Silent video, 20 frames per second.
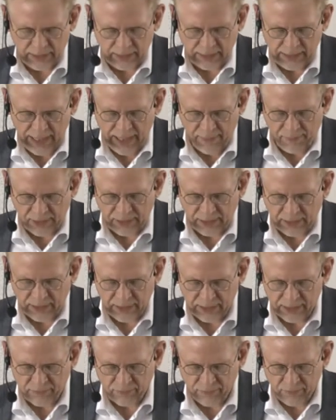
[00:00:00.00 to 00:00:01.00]
in
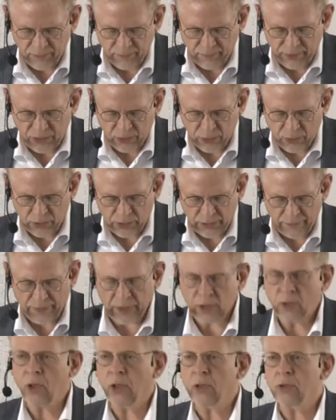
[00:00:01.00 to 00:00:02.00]
capitalism, because of
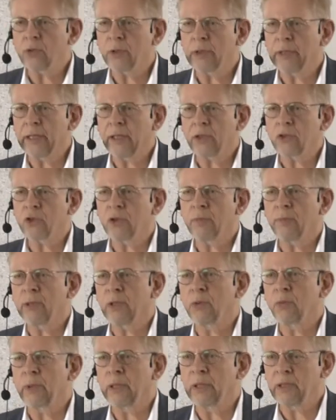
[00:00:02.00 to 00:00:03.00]
the contradiction
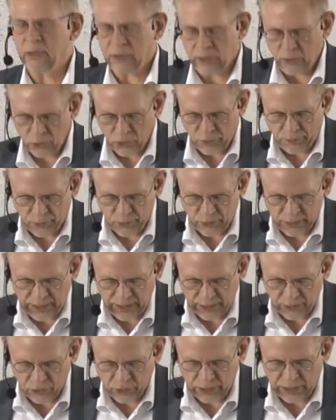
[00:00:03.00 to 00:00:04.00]
between social
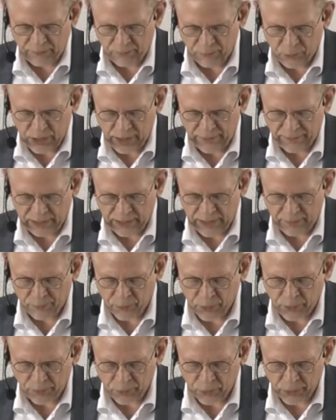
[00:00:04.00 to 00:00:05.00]
production and private
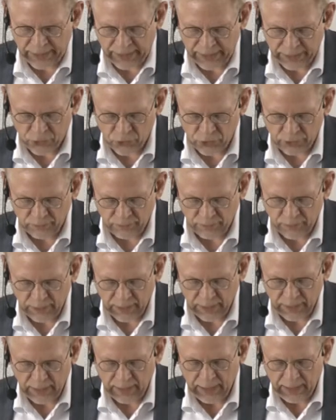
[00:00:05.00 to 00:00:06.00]
appropriation,
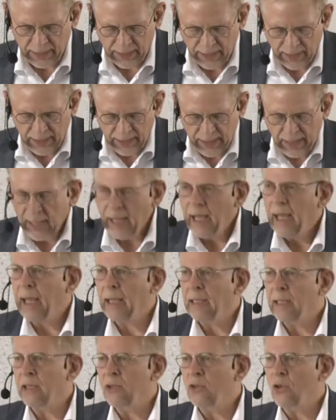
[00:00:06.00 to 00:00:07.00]

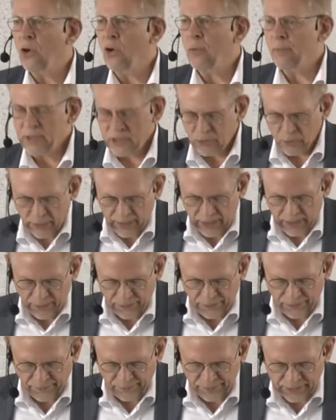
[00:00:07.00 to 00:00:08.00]
an enormous
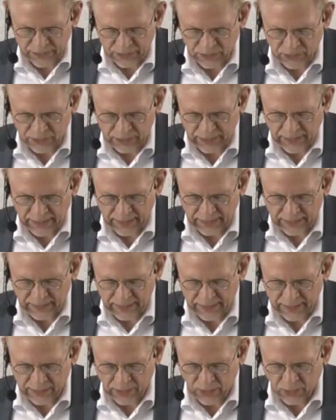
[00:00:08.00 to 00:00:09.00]
wealth of the
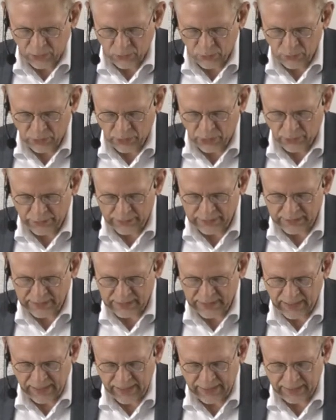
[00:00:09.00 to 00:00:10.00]
society as a whole
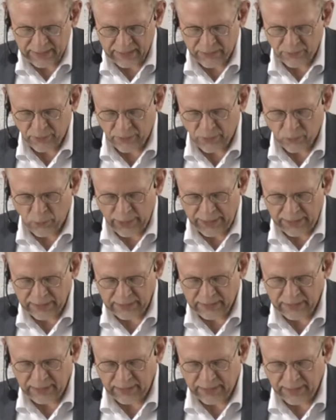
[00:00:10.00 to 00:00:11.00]
coincides with
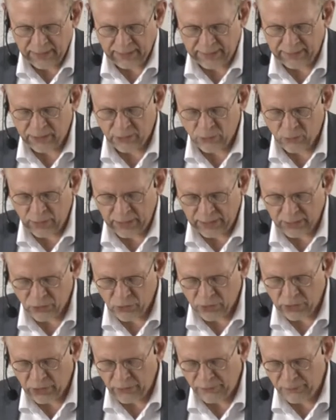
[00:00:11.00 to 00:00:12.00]
wasting and
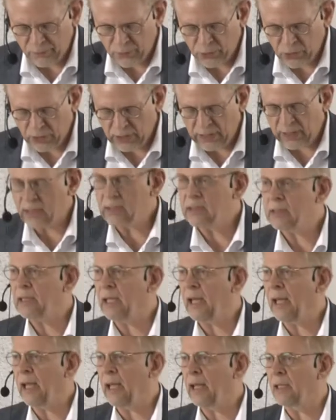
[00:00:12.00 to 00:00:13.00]
destruction of products
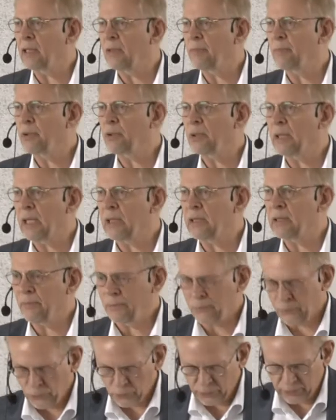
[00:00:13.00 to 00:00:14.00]
and productive
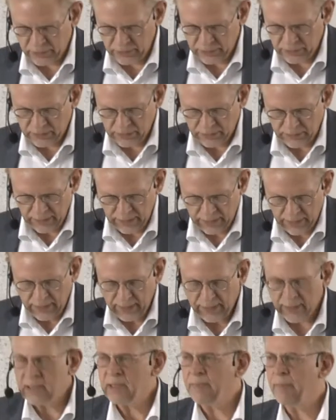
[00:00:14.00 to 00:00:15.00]
forces,
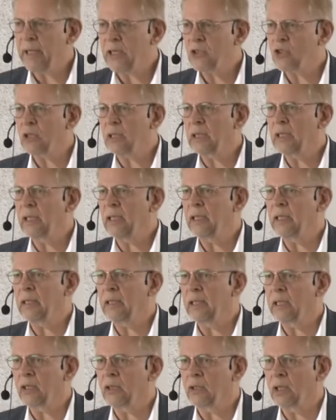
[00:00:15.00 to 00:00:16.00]
especially in
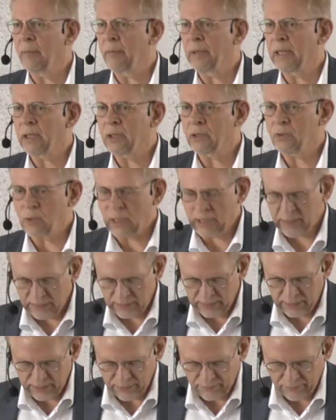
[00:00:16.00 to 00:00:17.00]
economic
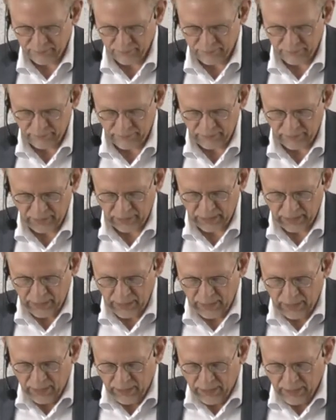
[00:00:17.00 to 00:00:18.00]
crisis.
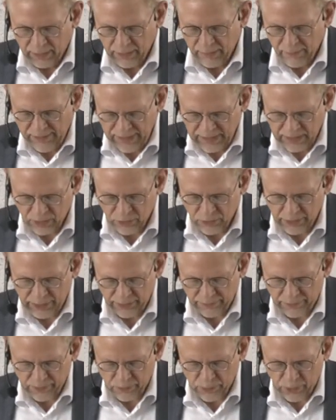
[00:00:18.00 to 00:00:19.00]
The misery
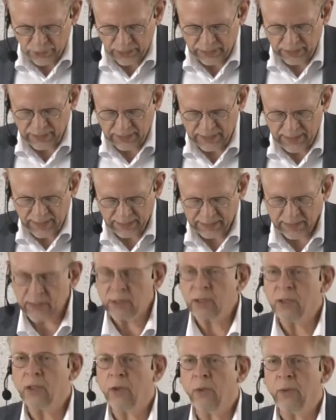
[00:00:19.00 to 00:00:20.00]
of the working
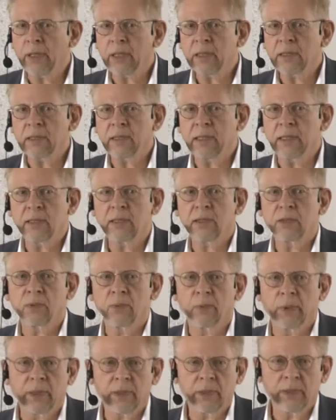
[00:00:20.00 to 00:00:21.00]
classes coexists
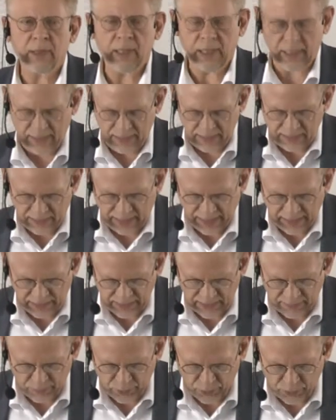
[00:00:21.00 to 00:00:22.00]
with, as
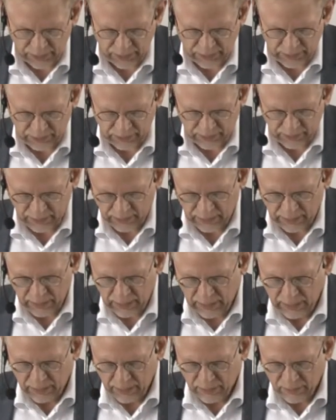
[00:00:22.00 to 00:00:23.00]
Engels put it,
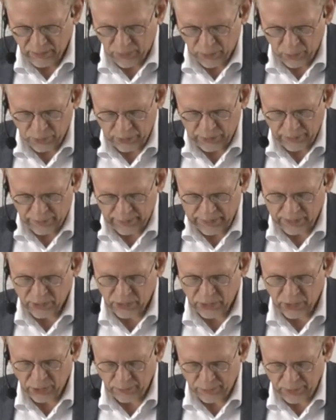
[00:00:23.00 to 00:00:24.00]
quote, the
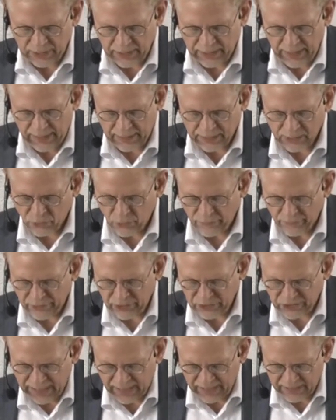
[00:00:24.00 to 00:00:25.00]
stupid
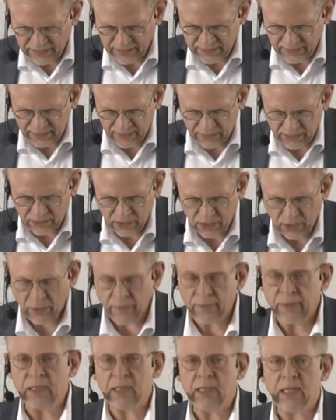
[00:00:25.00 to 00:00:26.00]
extravagances
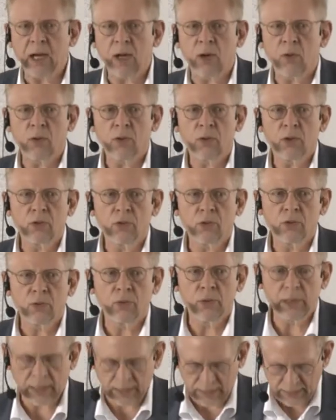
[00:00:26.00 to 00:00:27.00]
of the now
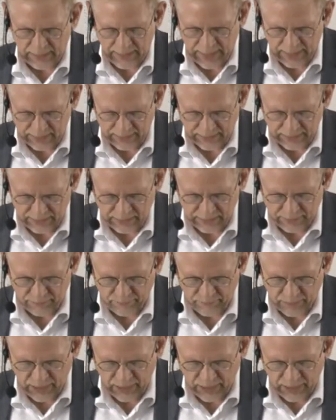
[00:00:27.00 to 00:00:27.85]
ruling classes.